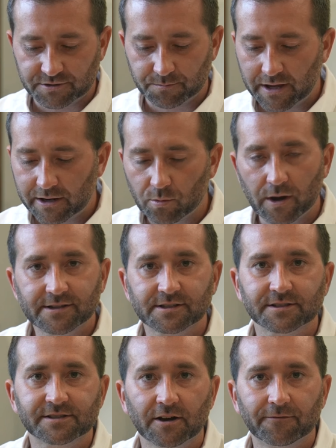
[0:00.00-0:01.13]
many ways
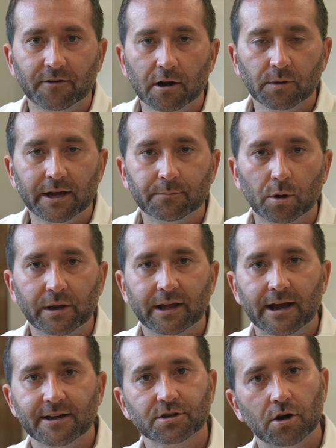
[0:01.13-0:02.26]
to sell farmland, but we get
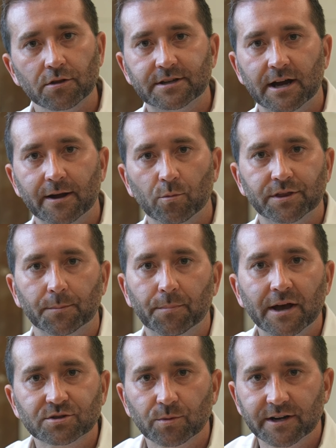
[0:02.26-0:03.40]
asked all the time what the
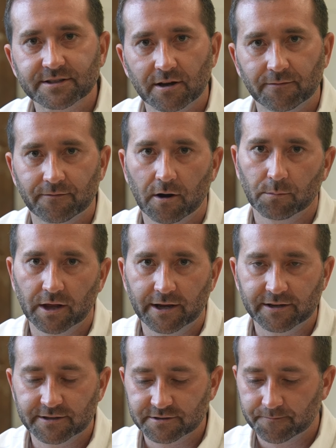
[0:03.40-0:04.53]
best way to sell
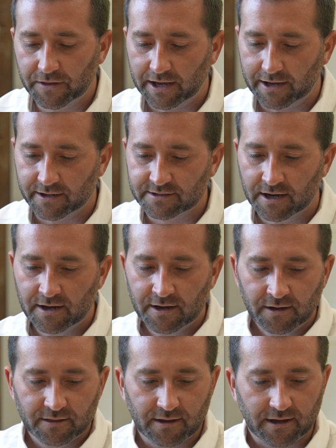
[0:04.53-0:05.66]
farmland is. And
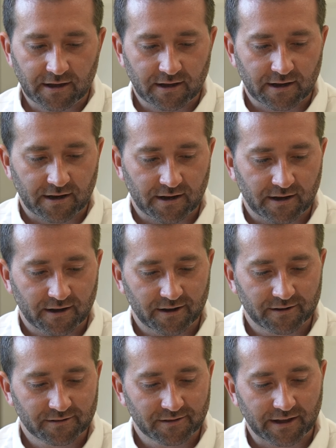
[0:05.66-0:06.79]
the
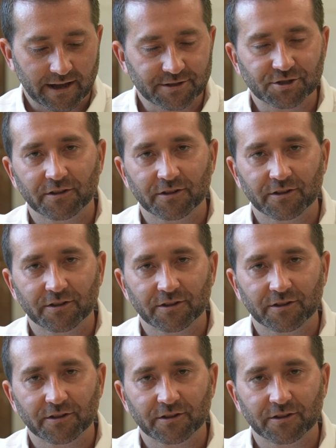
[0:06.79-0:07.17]
answer to